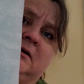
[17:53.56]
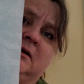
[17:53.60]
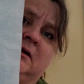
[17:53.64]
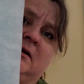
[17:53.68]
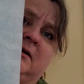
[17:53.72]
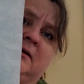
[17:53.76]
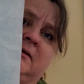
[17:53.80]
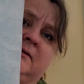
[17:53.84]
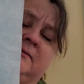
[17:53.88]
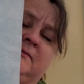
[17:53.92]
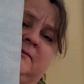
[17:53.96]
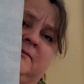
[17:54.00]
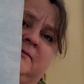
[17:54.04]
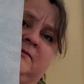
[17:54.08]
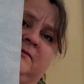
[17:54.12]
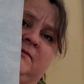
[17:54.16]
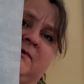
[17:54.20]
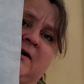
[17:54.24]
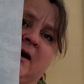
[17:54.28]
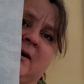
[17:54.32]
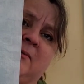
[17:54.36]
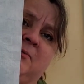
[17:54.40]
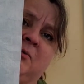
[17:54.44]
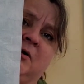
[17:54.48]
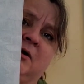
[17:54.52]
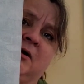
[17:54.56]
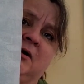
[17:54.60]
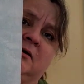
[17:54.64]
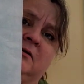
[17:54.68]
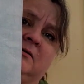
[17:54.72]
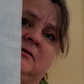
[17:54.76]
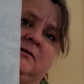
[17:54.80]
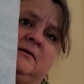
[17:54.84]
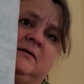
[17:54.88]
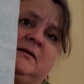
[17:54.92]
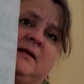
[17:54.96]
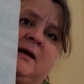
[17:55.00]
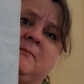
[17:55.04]
um, fabric.
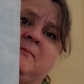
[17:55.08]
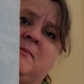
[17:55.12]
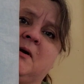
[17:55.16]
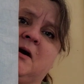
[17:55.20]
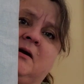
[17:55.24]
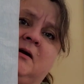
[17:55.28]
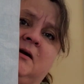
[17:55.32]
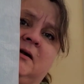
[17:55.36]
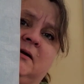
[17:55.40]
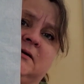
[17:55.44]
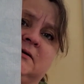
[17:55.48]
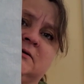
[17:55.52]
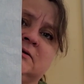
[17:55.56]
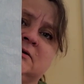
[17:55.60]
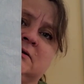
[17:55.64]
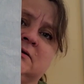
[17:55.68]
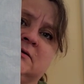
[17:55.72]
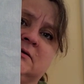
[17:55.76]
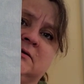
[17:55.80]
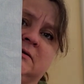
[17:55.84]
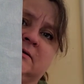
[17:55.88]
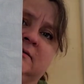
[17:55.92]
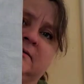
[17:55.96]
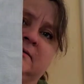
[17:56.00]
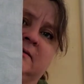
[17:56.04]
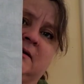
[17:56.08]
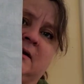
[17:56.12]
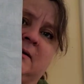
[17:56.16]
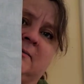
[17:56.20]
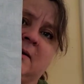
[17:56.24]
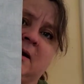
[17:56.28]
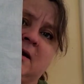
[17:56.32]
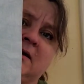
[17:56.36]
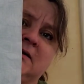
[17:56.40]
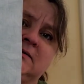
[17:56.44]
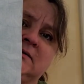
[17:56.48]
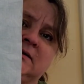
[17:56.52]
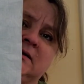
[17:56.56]
That modeling is just
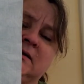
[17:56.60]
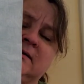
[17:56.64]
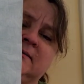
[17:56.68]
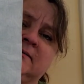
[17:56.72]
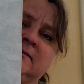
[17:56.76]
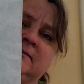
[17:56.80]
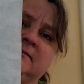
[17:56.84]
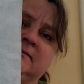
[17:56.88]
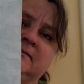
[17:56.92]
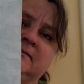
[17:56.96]
amazing.